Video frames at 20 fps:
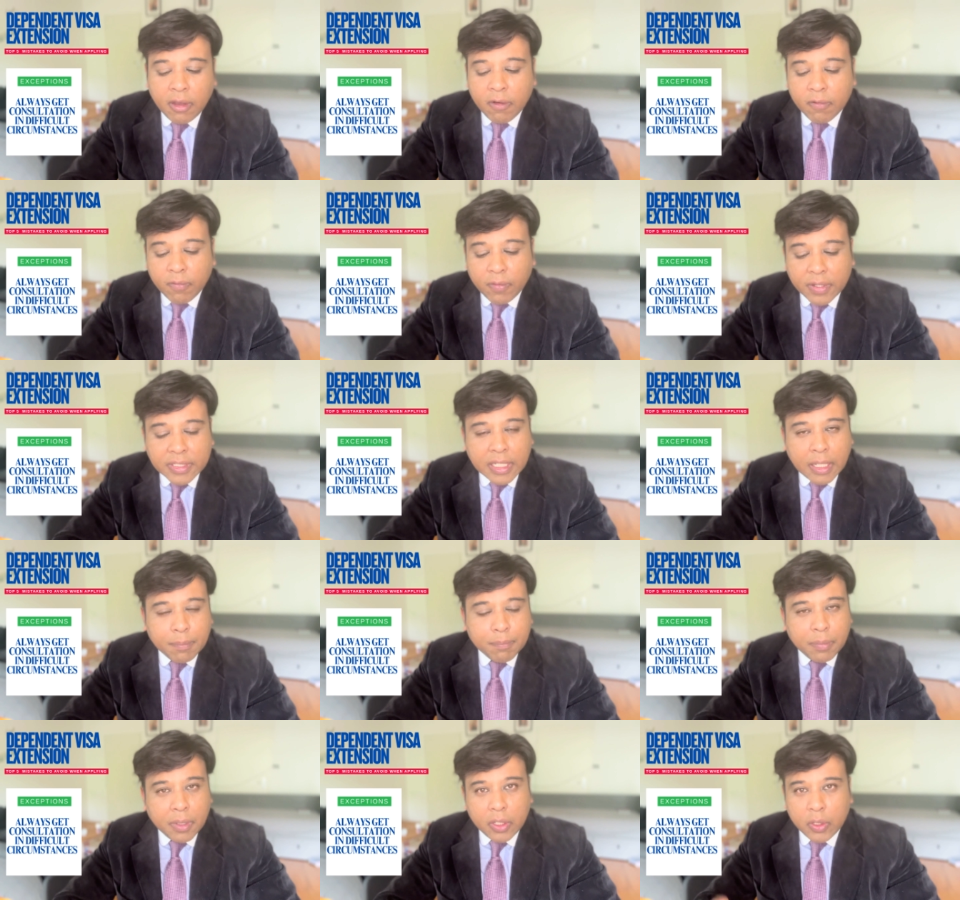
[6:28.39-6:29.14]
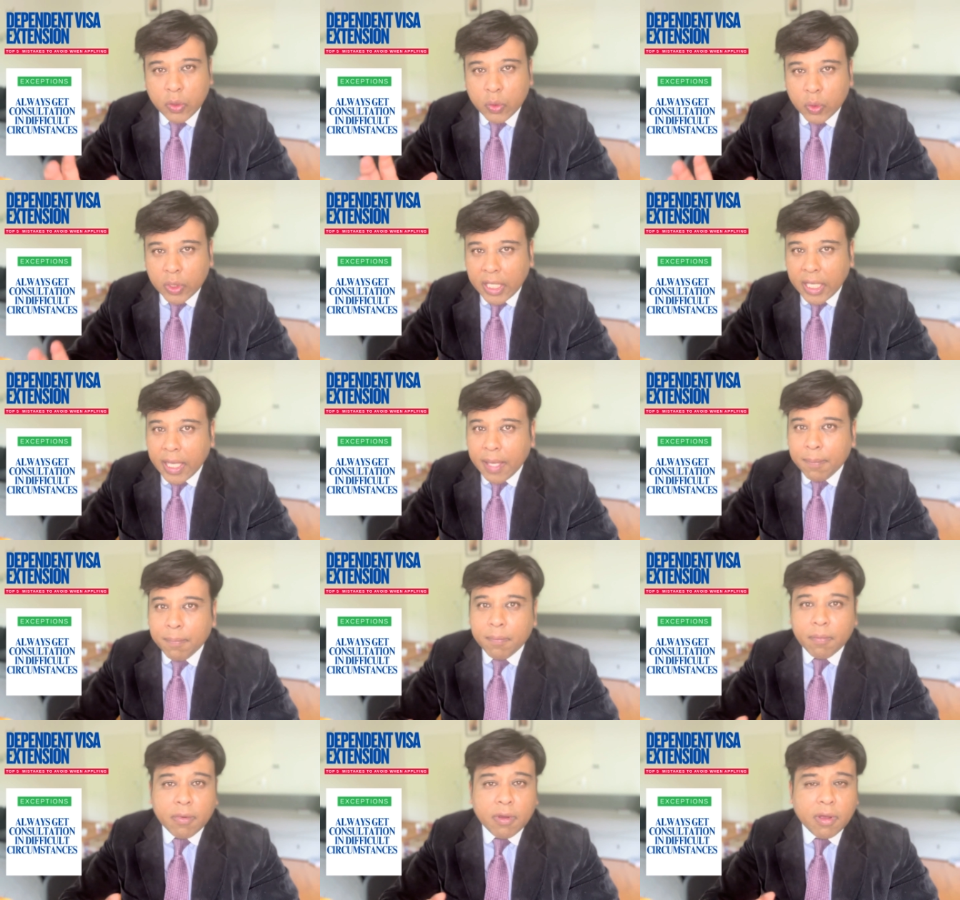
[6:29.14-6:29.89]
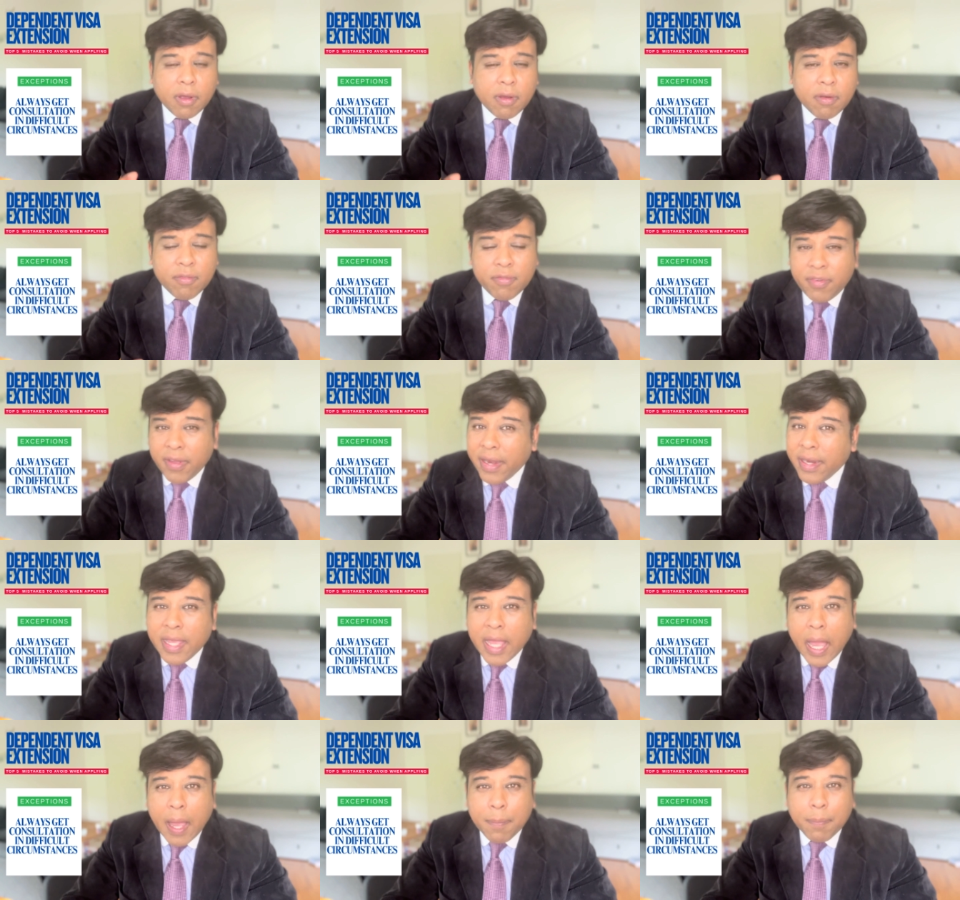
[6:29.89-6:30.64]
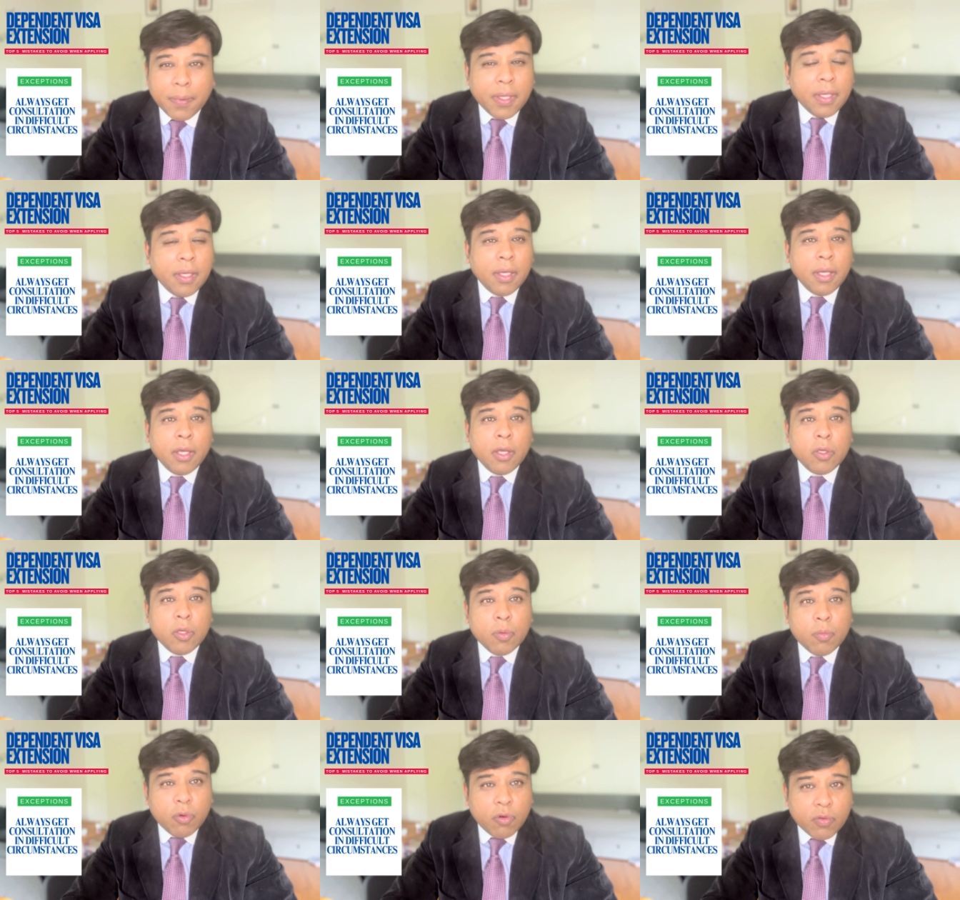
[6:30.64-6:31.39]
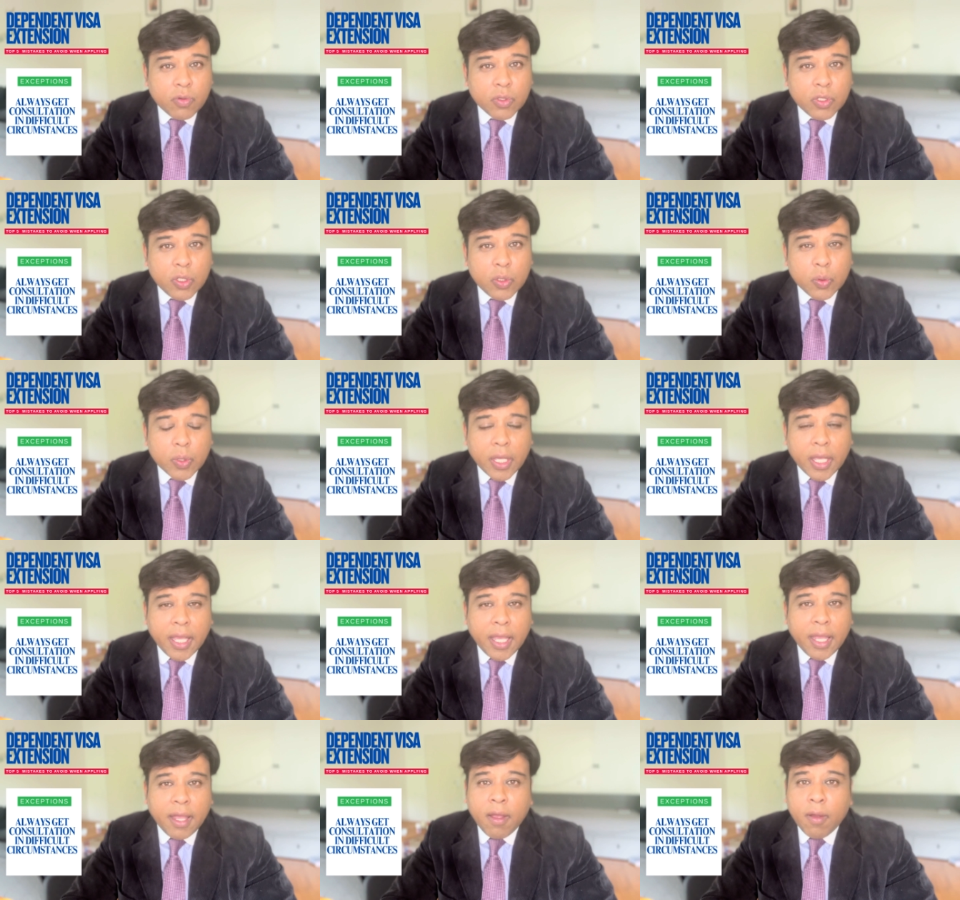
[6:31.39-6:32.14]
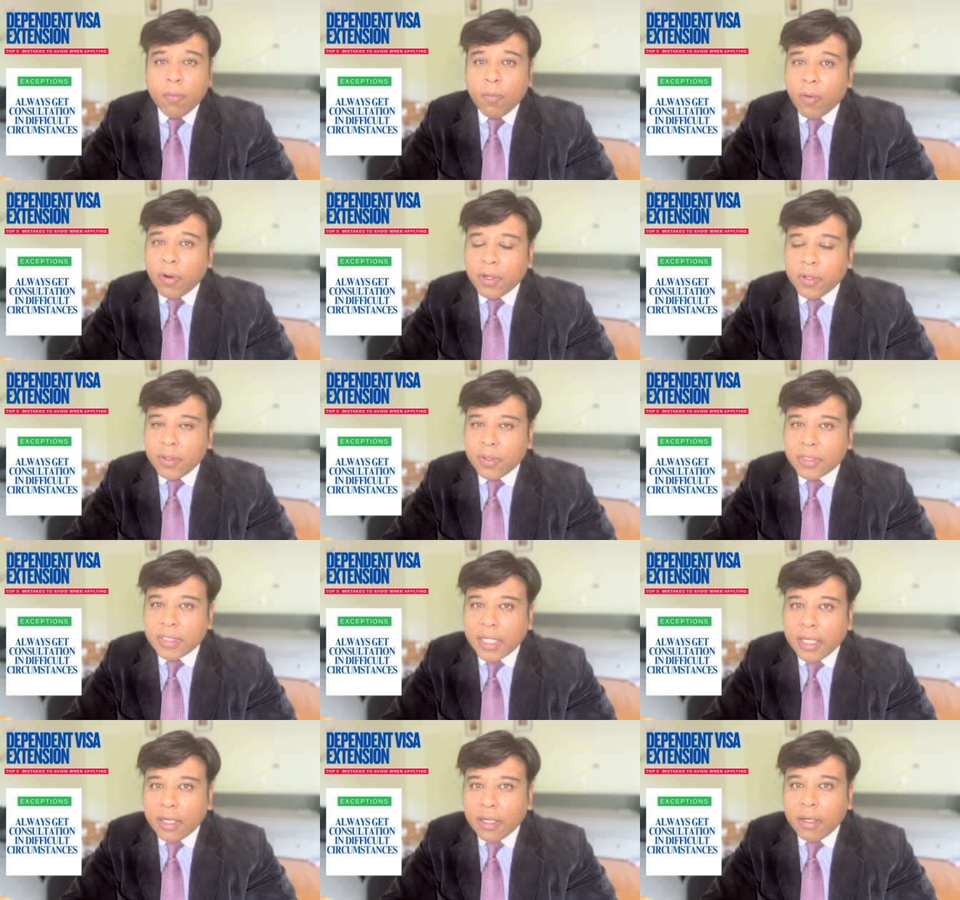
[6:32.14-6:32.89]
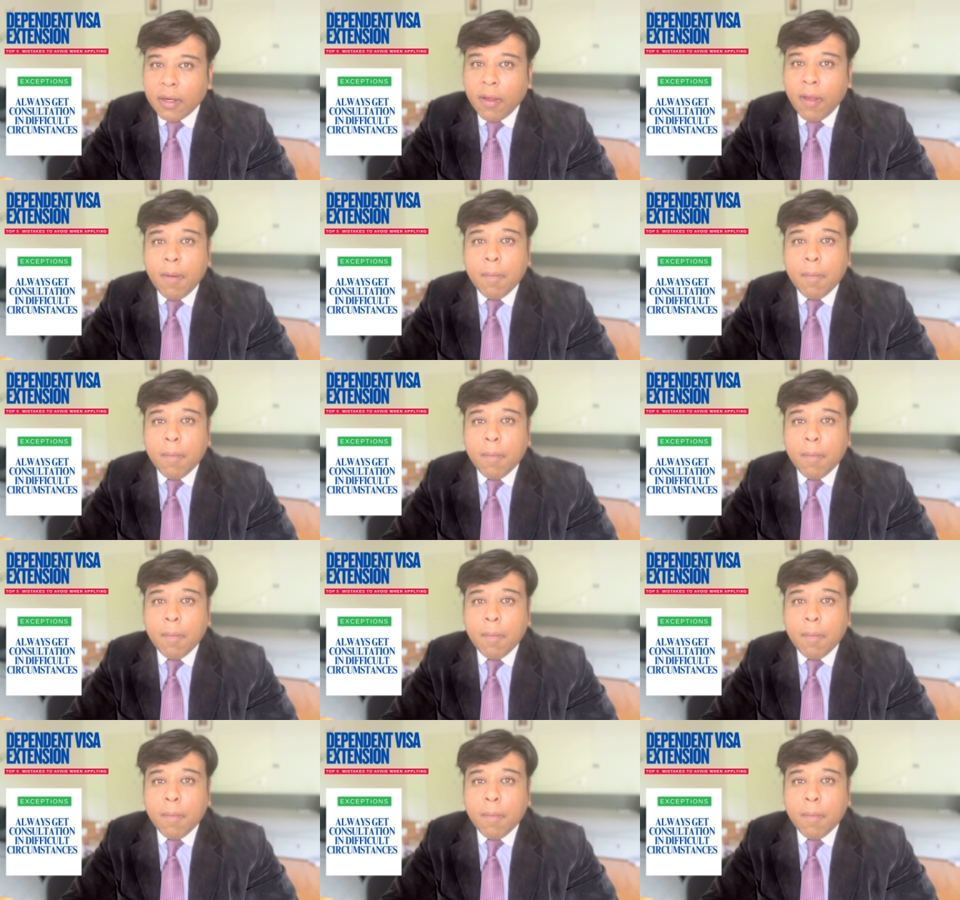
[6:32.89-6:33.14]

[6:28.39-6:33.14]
For example, you came very happy, you moved to the UK, wanted to settle,